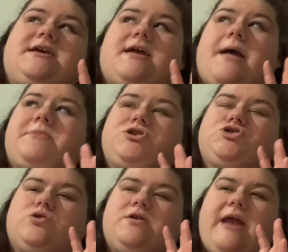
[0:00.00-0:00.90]
I'm not
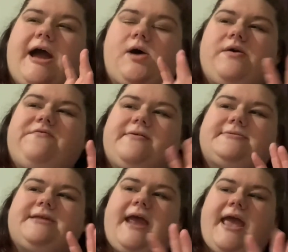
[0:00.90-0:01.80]
sure now if it was
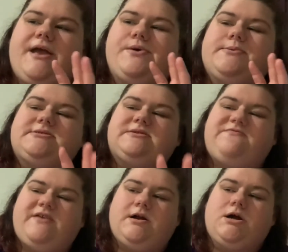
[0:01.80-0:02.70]
an egg or a
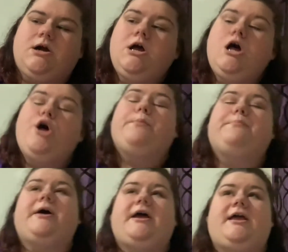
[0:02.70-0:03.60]
sphere,
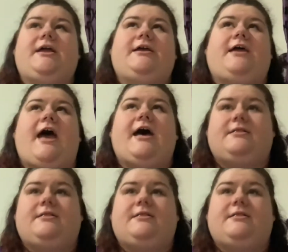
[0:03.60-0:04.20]
but it had